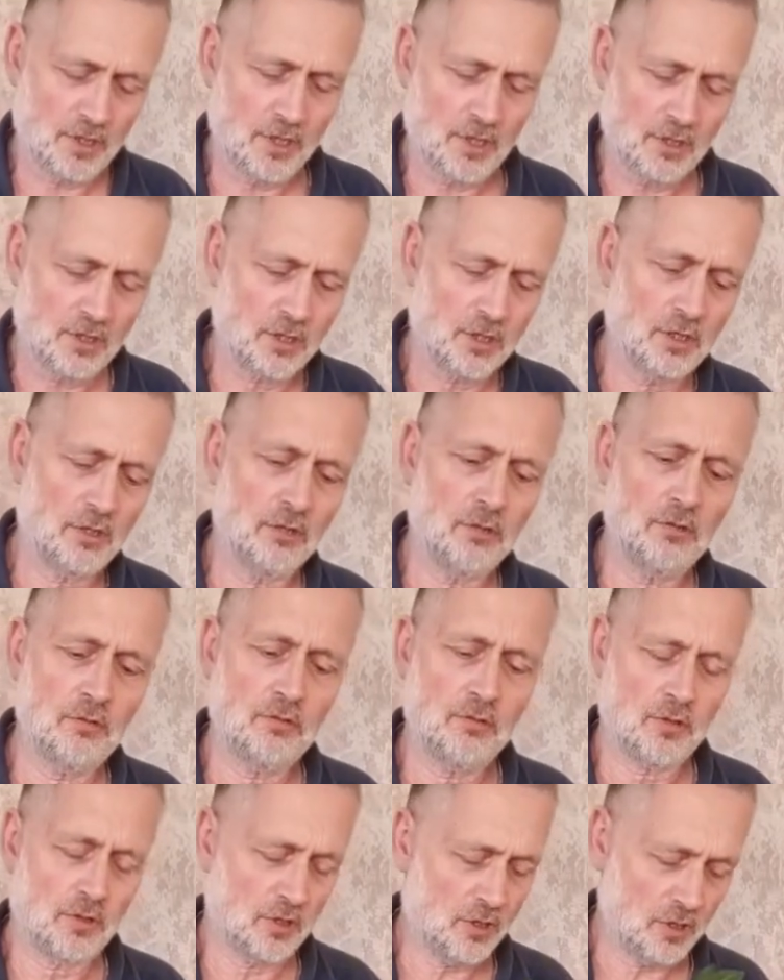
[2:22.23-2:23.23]
to
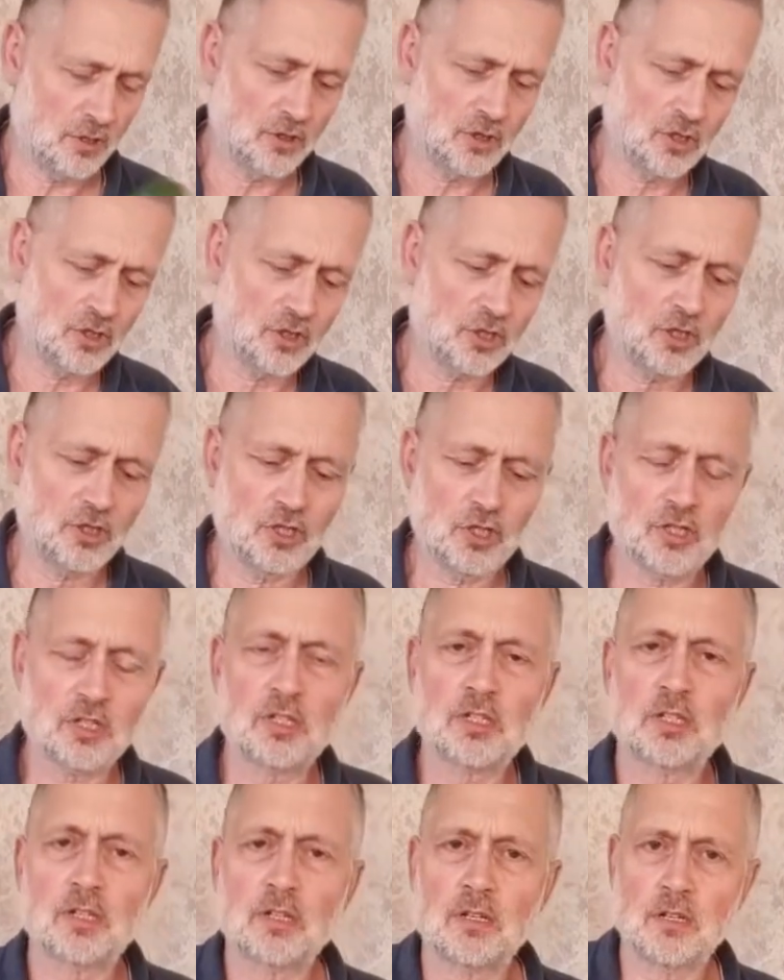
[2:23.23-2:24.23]
just
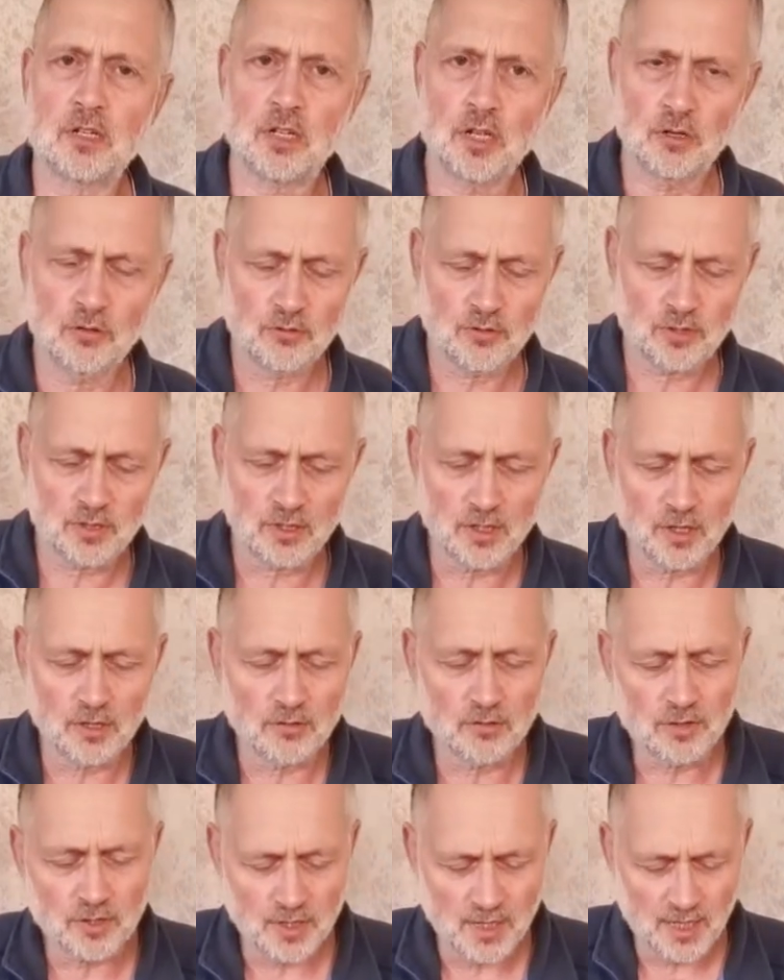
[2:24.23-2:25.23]
use
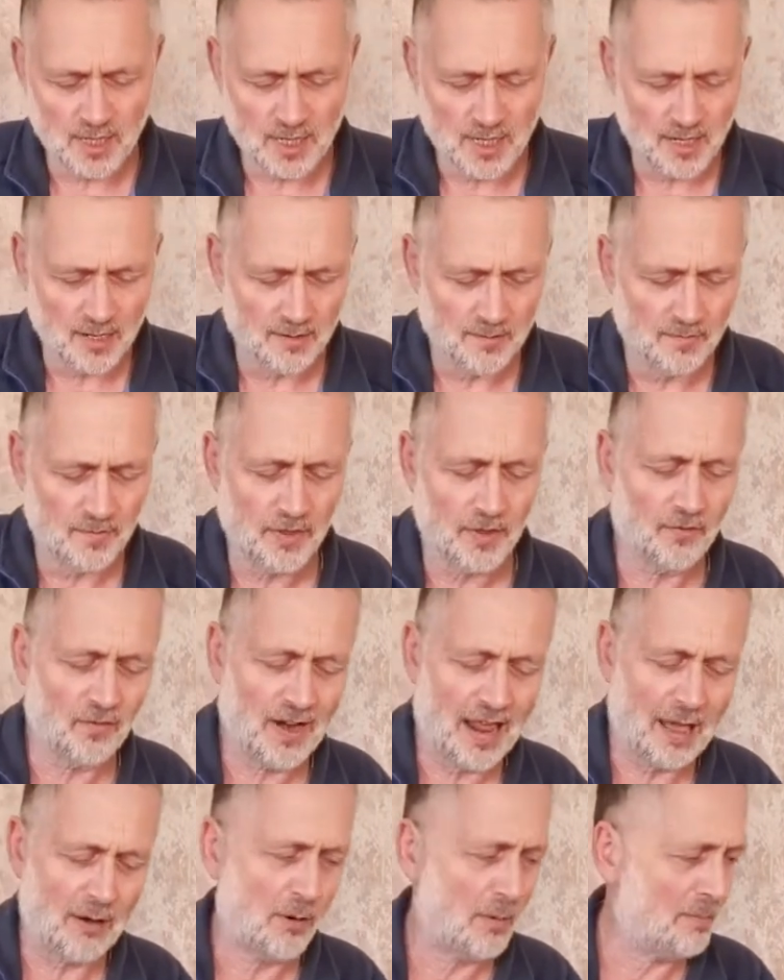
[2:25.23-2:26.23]
the
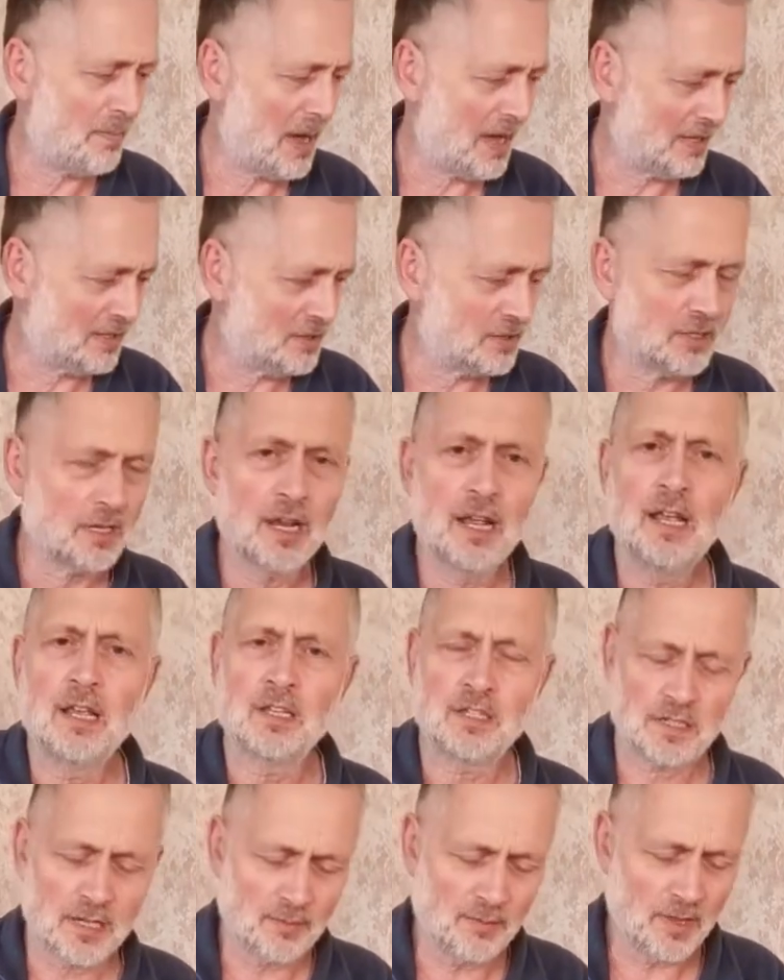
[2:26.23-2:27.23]
flower buds.
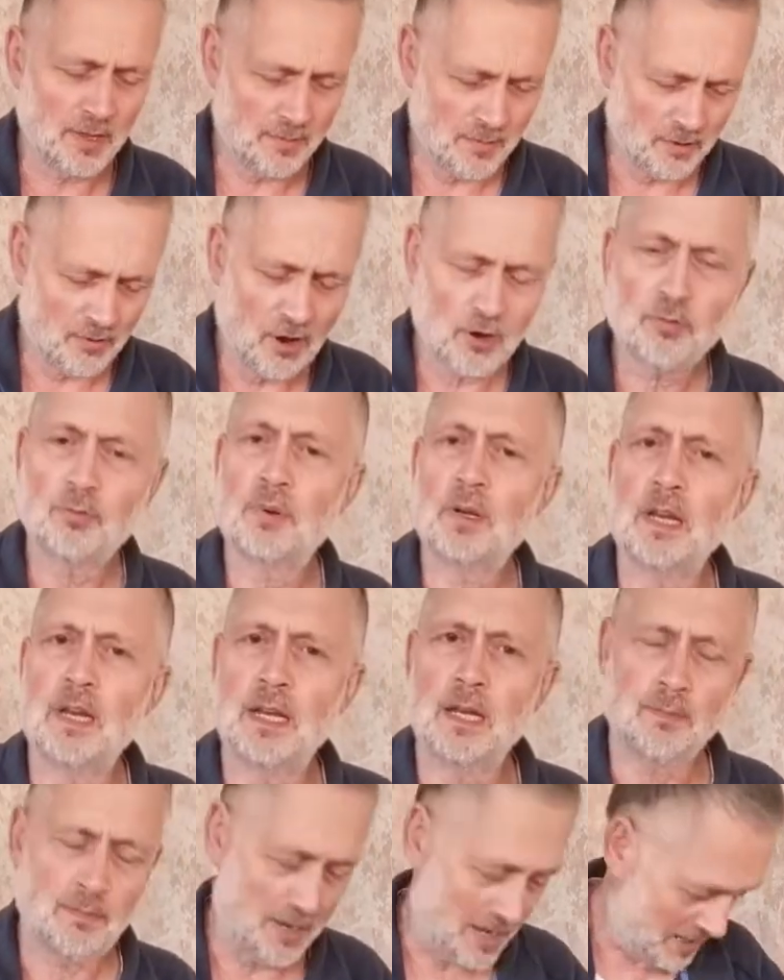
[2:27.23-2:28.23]
Some of them are opening a
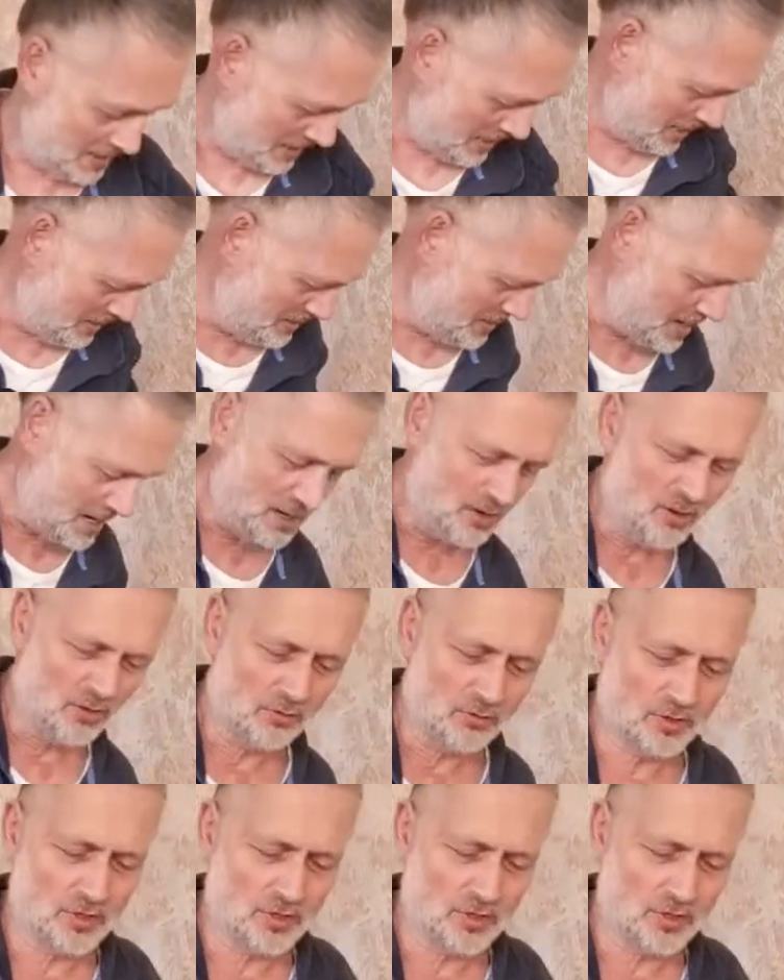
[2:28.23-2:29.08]
bit and they're not,